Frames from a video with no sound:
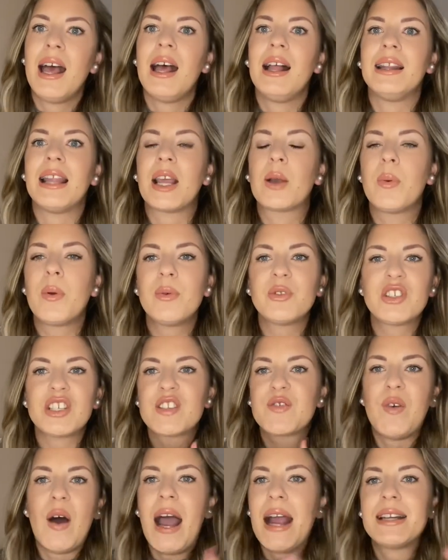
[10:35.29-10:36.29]
Like we would just
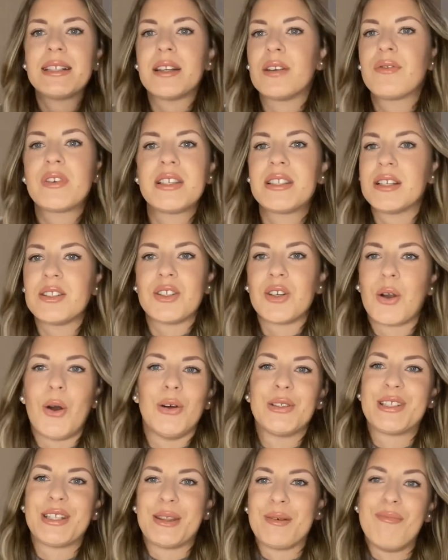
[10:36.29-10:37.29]
find a reason to go
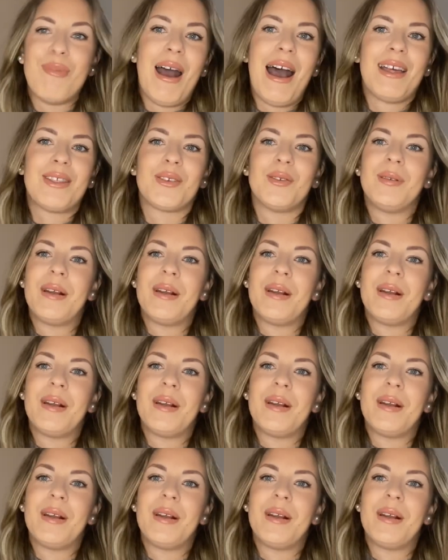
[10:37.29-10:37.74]
to the bathroom.